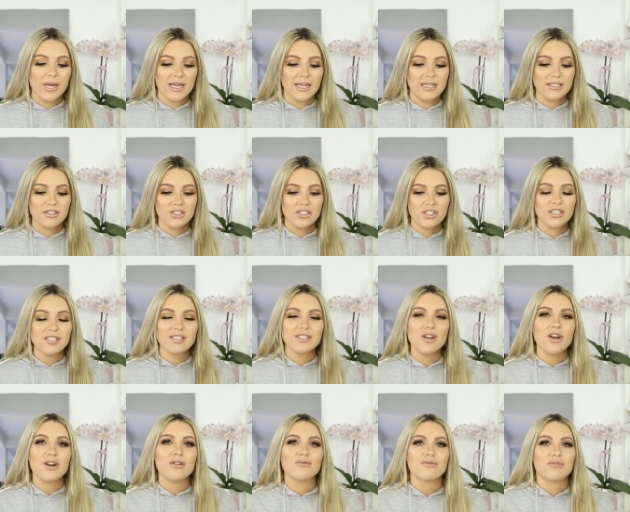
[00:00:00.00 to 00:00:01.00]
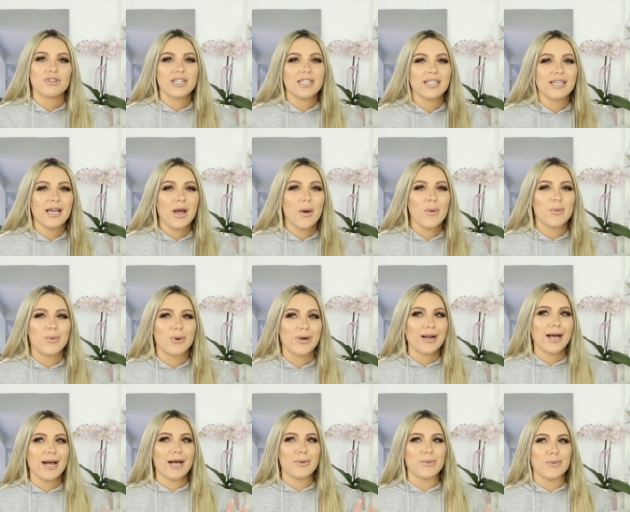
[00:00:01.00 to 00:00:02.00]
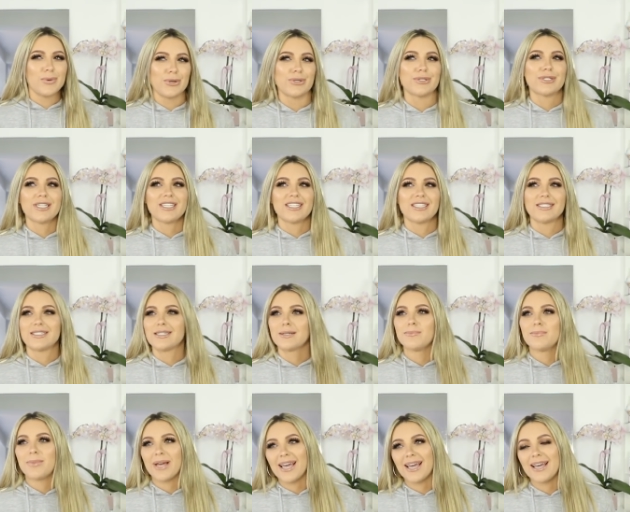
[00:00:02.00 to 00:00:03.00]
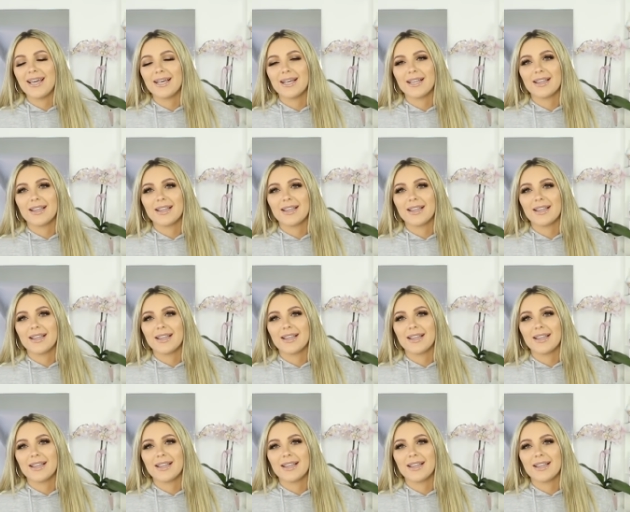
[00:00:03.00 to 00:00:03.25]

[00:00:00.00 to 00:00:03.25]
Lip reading: It's just not really what I wanted it to be.